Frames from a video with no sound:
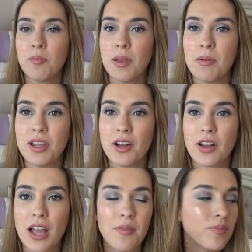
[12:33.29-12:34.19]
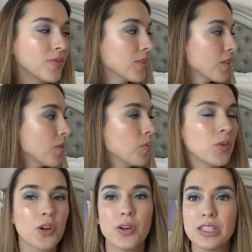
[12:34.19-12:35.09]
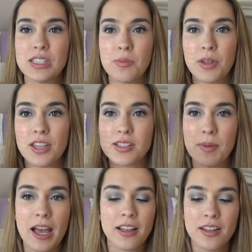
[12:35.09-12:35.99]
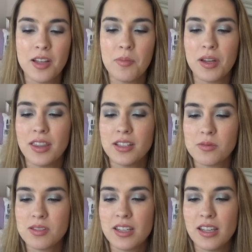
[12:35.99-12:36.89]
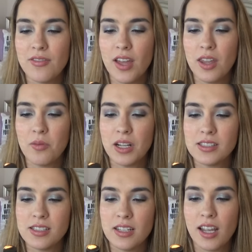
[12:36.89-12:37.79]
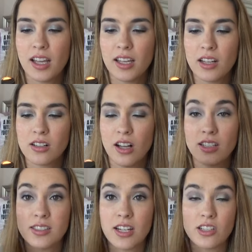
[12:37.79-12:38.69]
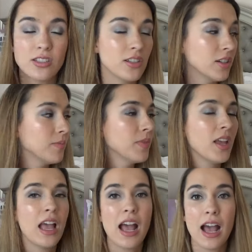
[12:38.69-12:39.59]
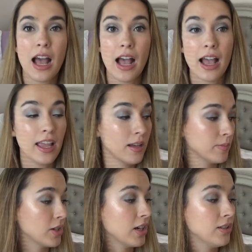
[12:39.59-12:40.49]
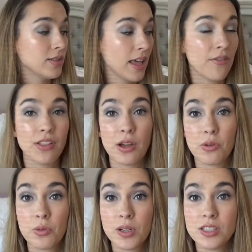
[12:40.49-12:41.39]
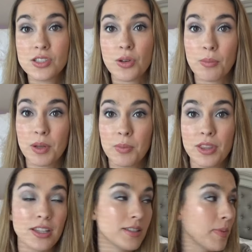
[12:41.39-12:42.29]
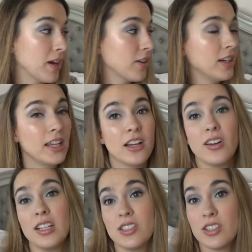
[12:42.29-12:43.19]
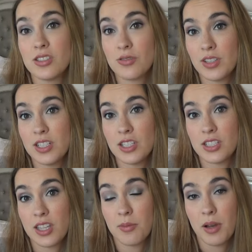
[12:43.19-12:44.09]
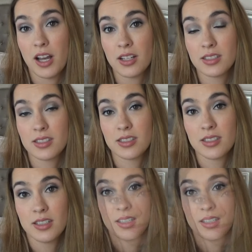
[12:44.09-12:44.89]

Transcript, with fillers: Maybe, okay, we're going to put this back. But this was the Eva NYC Get Glossed Hair Serum. I am trying to use that flower one, so I'm going to put this back right now and just reach into the box